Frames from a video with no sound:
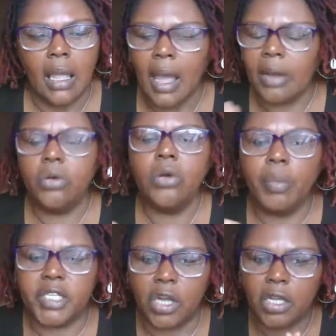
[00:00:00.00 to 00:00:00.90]
I don't know,
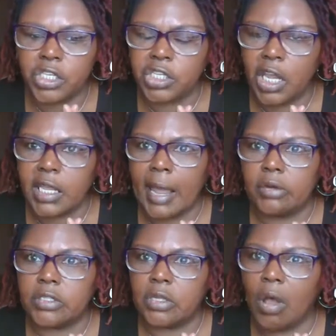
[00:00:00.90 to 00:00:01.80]
but y'all should check it out.
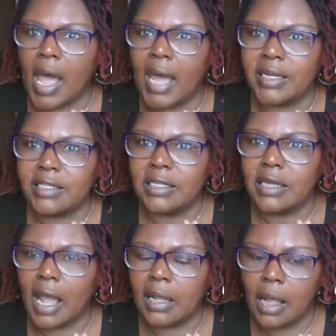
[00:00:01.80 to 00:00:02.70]
It's called Odysee
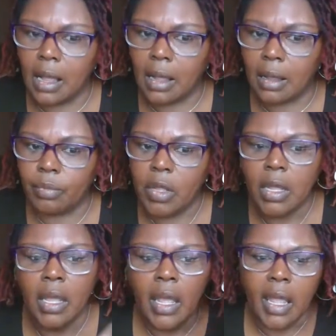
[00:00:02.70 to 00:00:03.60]
dot com,
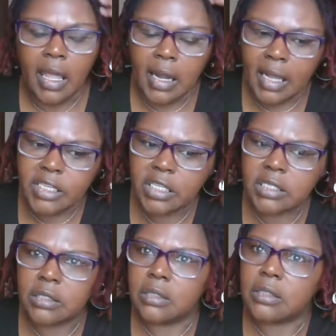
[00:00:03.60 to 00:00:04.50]
and I
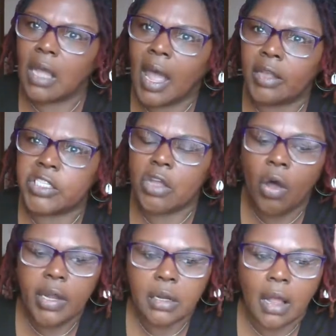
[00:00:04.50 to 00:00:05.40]
just I saw
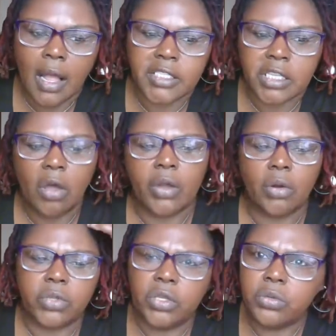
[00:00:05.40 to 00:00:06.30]
it I saw it
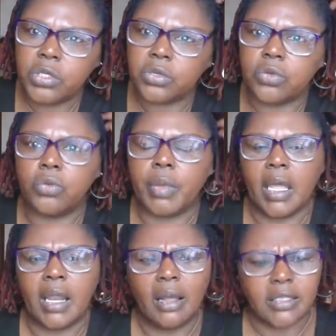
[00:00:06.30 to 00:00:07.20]
on YouTube,
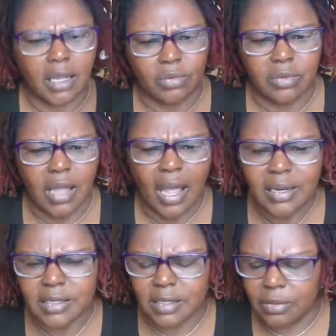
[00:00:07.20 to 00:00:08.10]
and I was like,
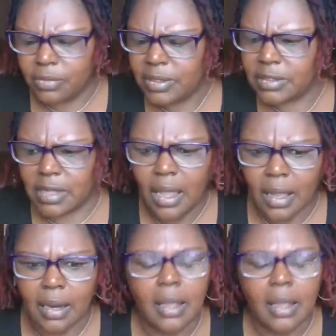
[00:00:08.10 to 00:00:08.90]
Odysee, what's that?